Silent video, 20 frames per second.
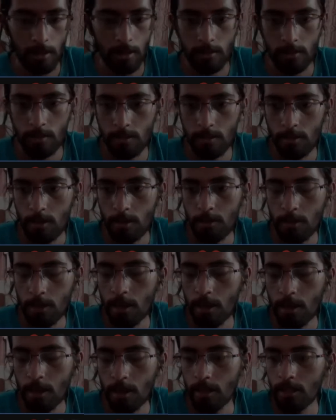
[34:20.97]
Yeah.
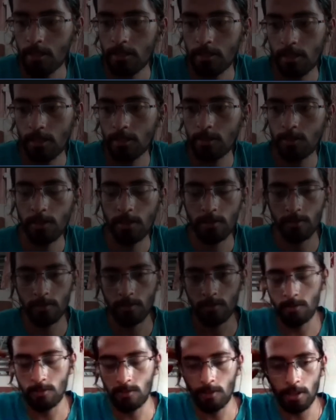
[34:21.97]
But I think this
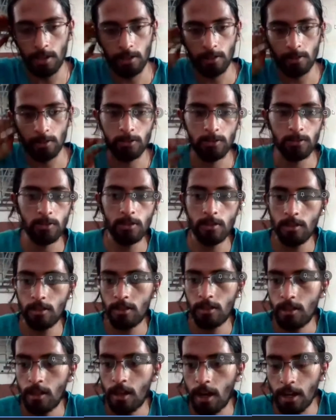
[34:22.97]
has been very
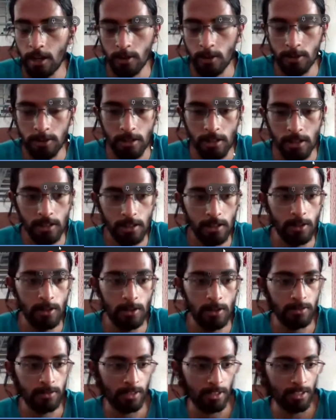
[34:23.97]
useful. I also
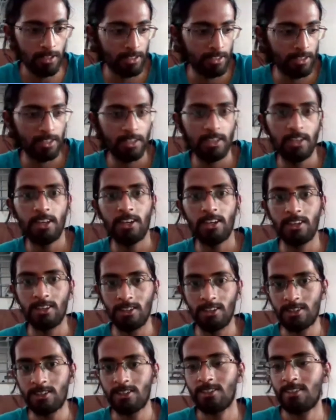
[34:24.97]
learned a lot of things
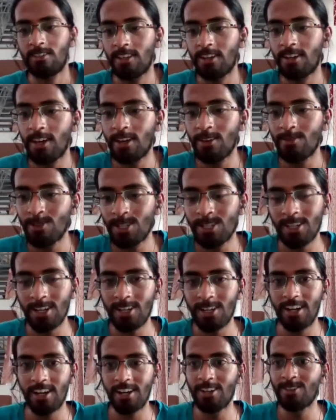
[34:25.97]
here that I
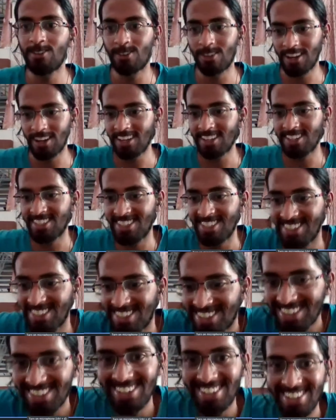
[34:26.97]
wish I had known
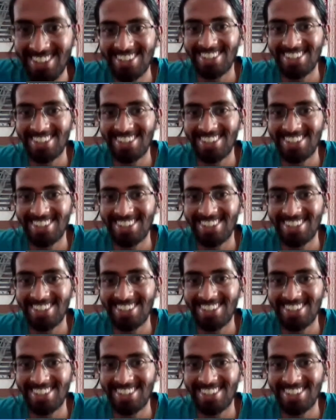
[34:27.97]
last year.